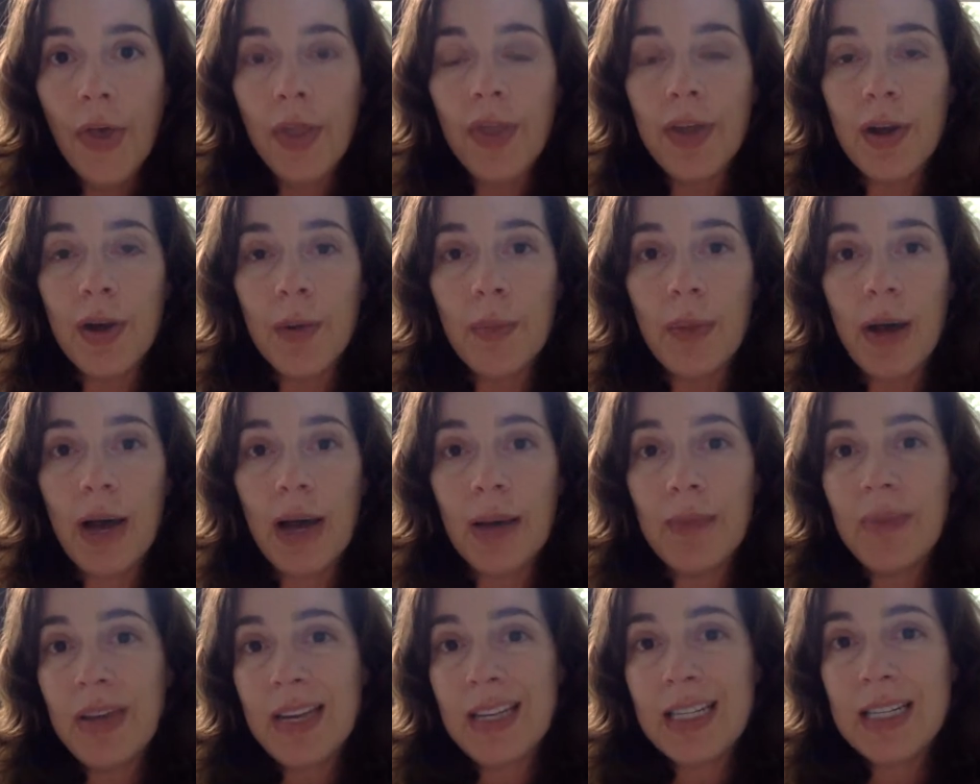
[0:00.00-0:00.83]

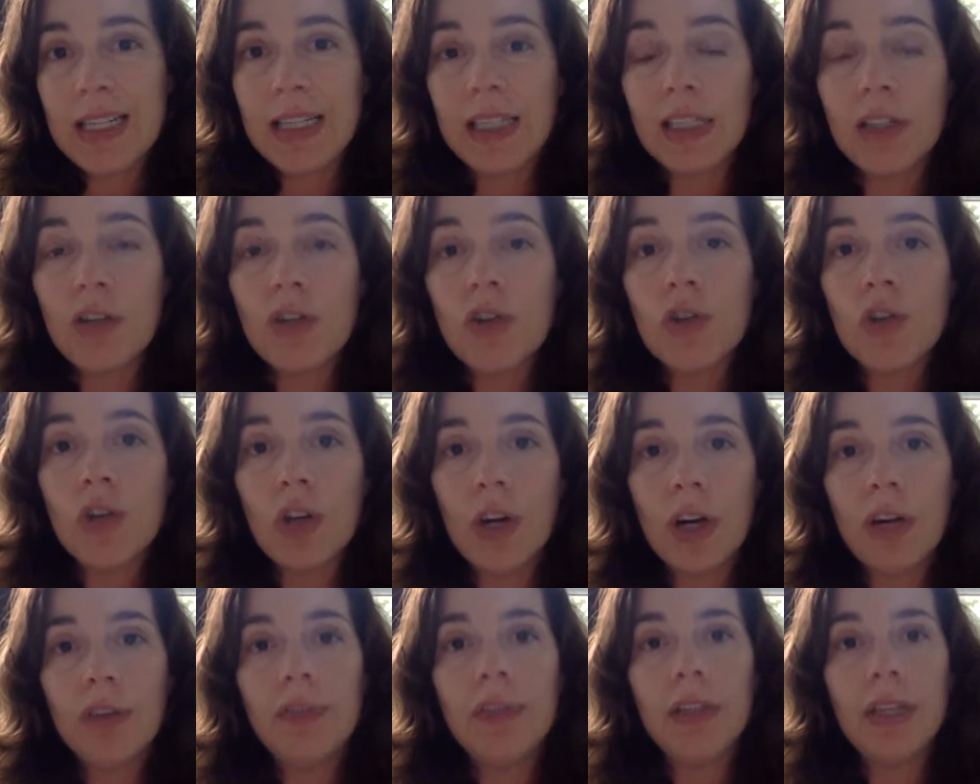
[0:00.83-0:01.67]
thereby basically
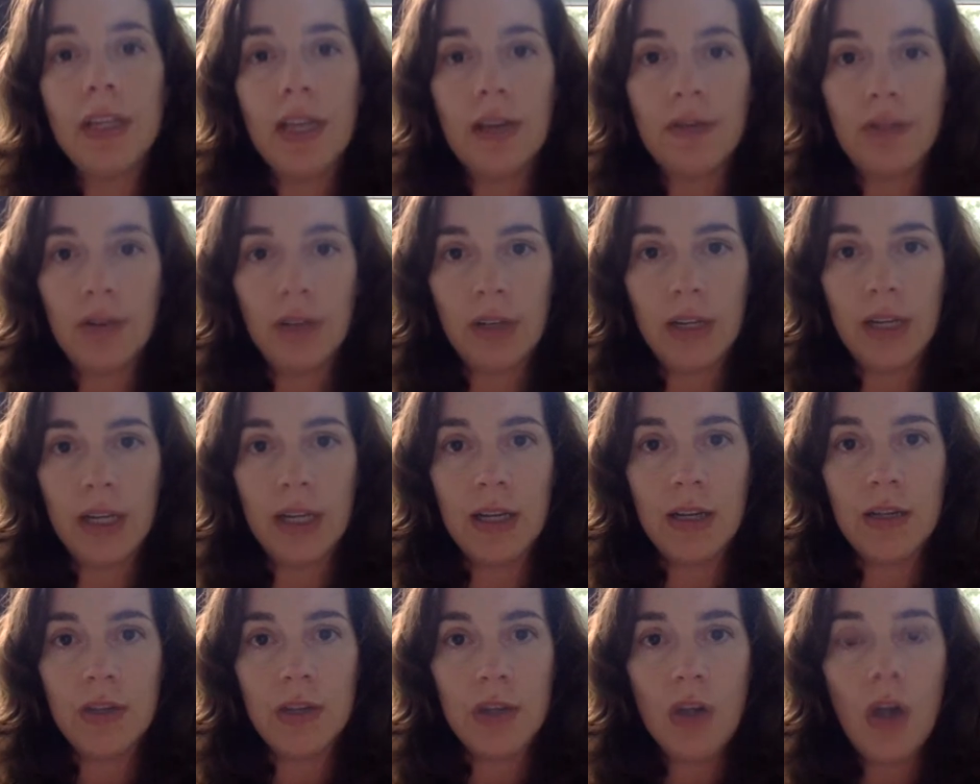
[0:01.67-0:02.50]
starving the
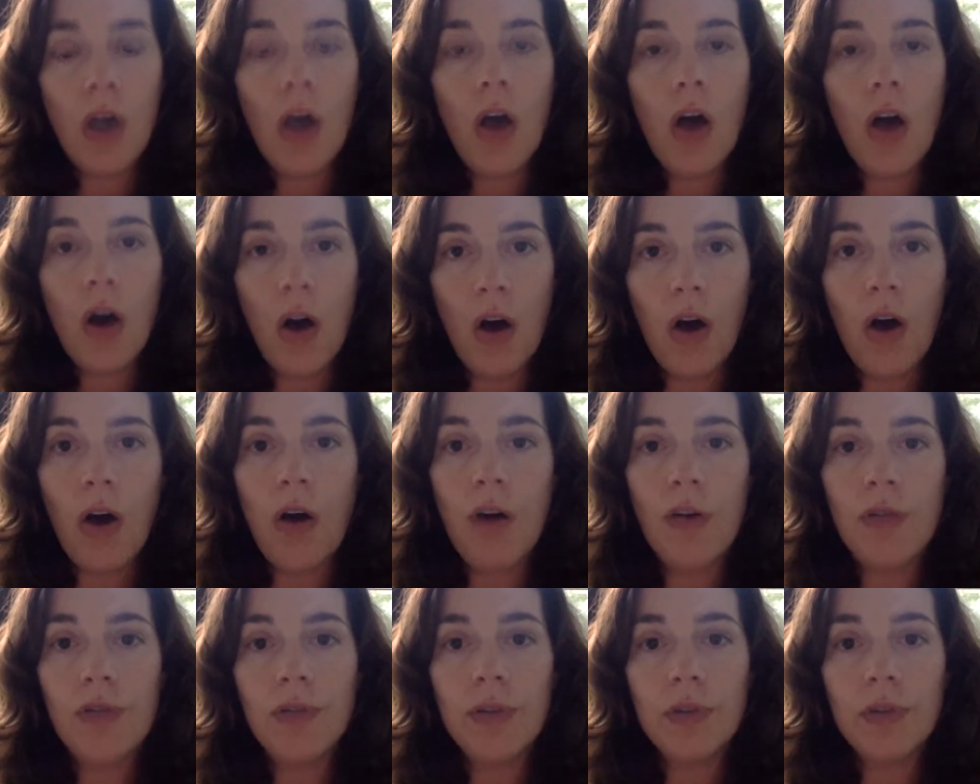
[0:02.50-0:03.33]
Everglades of